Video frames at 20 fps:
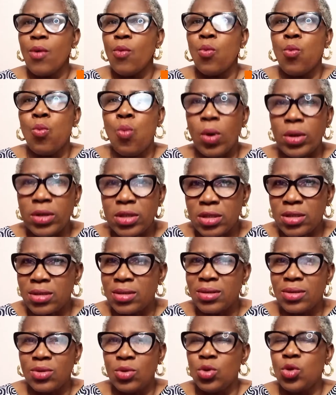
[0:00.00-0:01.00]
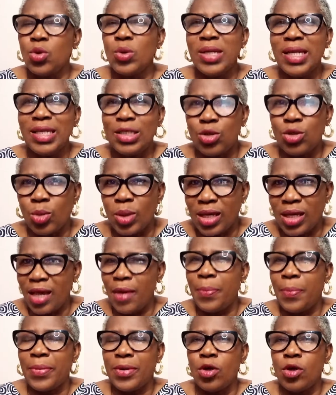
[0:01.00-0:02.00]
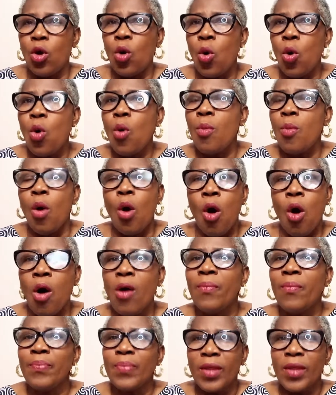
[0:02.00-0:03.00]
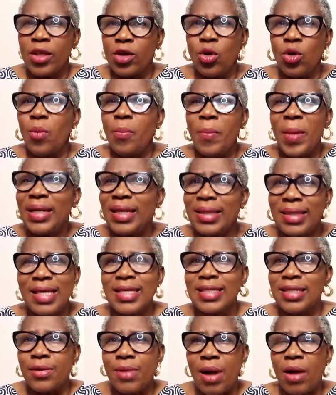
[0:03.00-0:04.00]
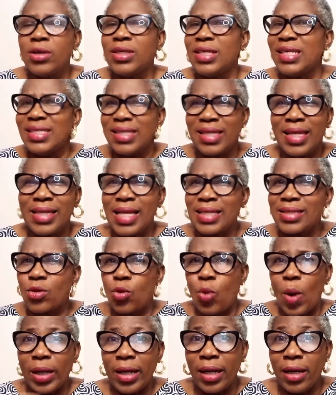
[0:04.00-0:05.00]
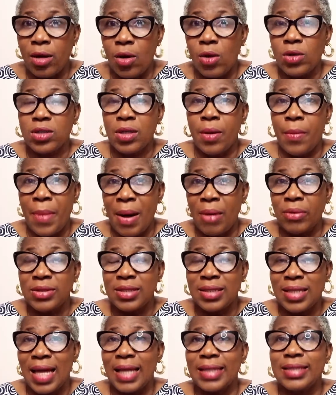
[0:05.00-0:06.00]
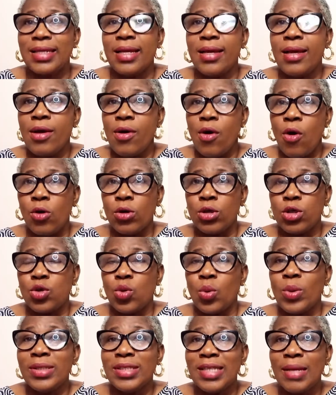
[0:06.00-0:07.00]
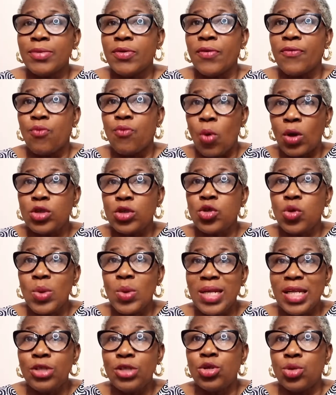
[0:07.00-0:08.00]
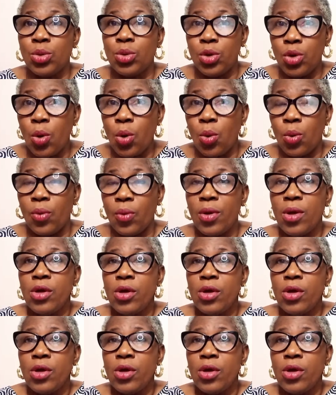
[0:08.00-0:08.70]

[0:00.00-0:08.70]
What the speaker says: What do you need to keep in your home, or many things around it? There's quite a lot about that also in terms of what you need to know.